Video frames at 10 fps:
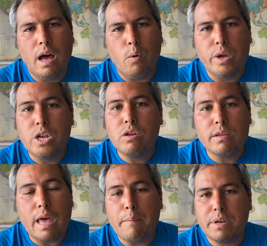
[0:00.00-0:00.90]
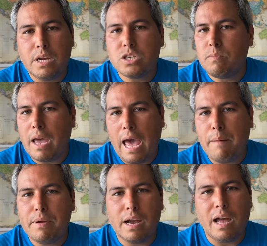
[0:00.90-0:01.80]
Uh, we knew that that potentially may
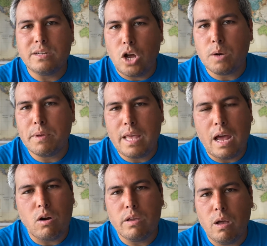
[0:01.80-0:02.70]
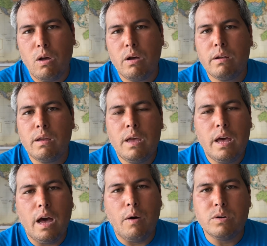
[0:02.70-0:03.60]
happen. I kind of talked about that early on.
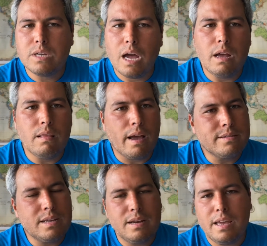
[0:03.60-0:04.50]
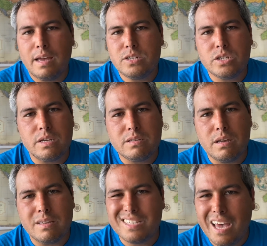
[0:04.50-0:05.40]
Uh, we just got to, like I said again, just
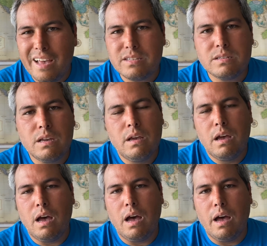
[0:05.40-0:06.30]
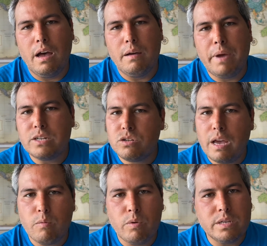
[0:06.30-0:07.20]
assess uh, make sure
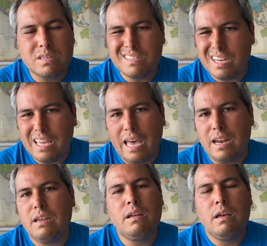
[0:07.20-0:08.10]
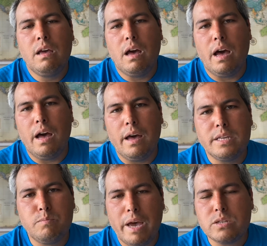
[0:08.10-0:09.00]
that risk is negated uh,
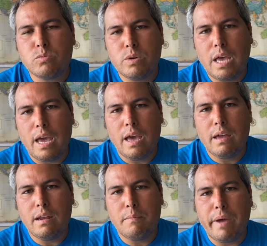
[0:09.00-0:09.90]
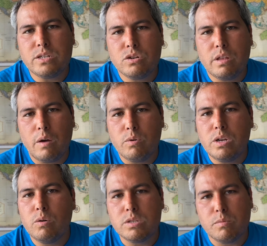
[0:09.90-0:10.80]
as best we can and make sure that we
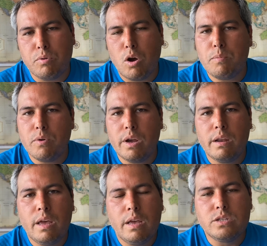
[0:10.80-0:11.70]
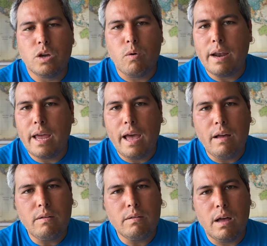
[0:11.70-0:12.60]
do what's appropriate. So right
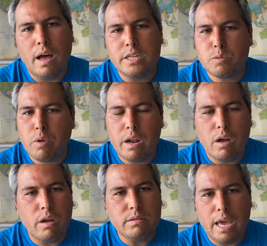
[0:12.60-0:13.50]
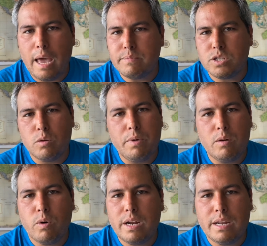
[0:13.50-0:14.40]
now, uh, just plan on camp still
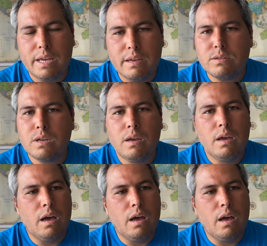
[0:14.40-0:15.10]
being what it is.